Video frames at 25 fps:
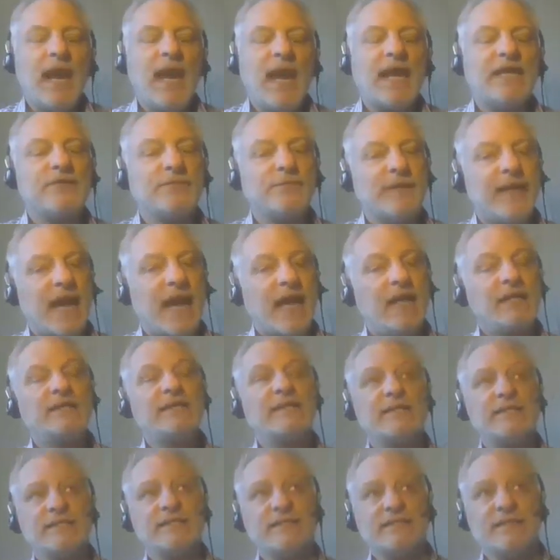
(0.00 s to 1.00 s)
And the
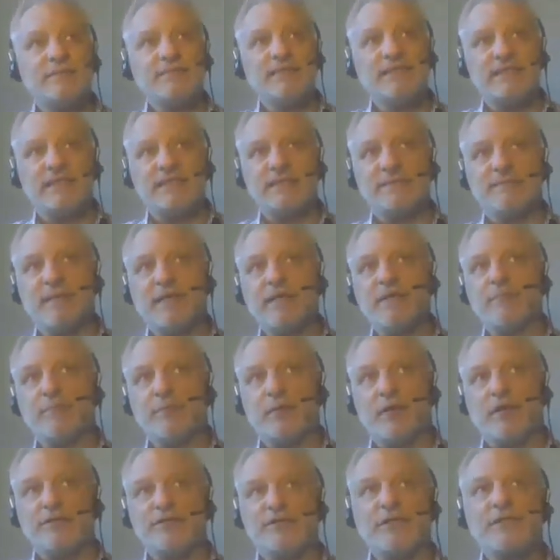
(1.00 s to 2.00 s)
reality is, some of the bigger
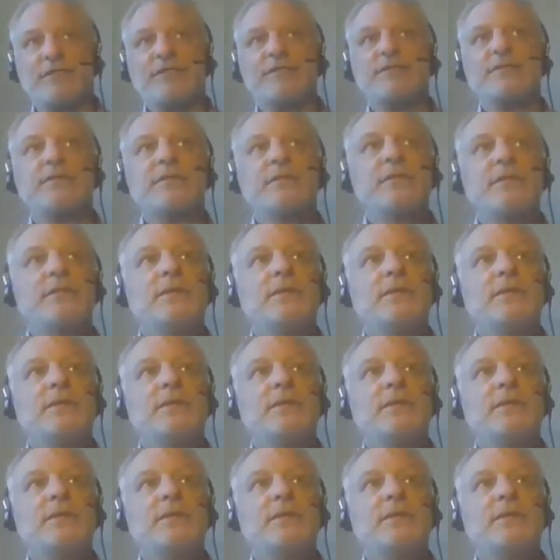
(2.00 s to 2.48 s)
projects